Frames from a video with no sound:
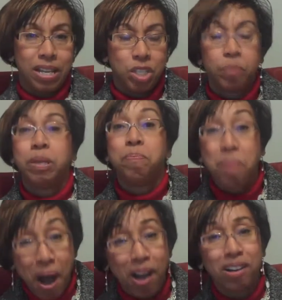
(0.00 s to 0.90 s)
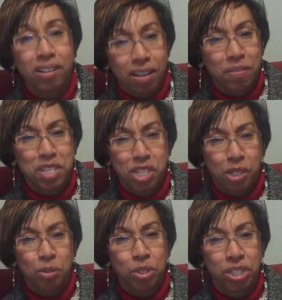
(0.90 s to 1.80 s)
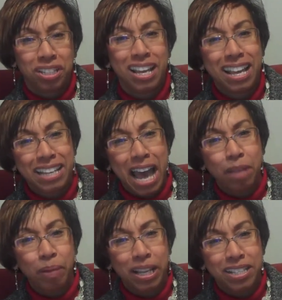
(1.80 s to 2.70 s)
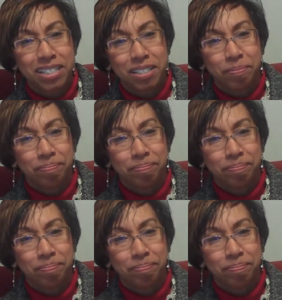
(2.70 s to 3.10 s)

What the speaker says: to be part of the solution. God bless.